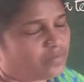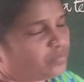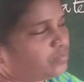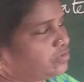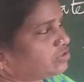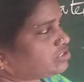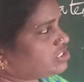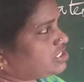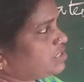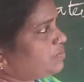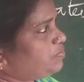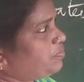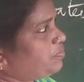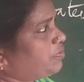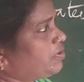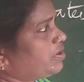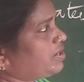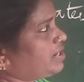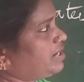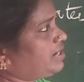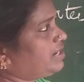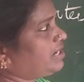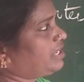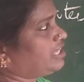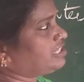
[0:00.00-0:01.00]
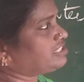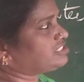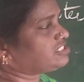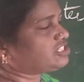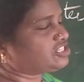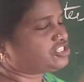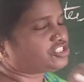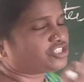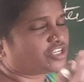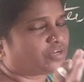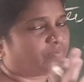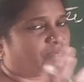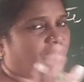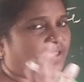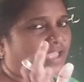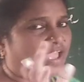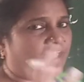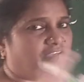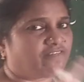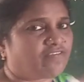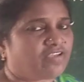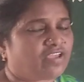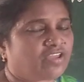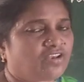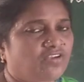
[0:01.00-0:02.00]
Most important is you should be
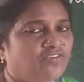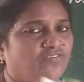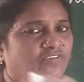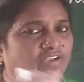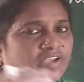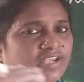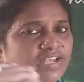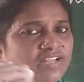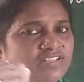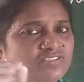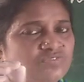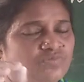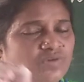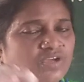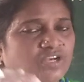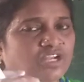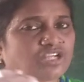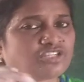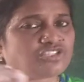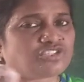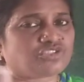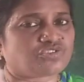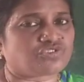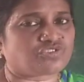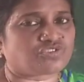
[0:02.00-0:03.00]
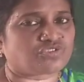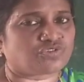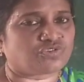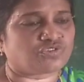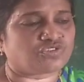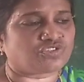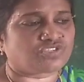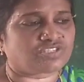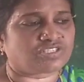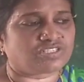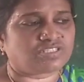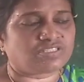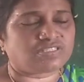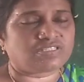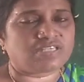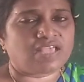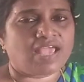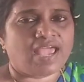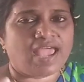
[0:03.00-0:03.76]
aware of at least one of the sources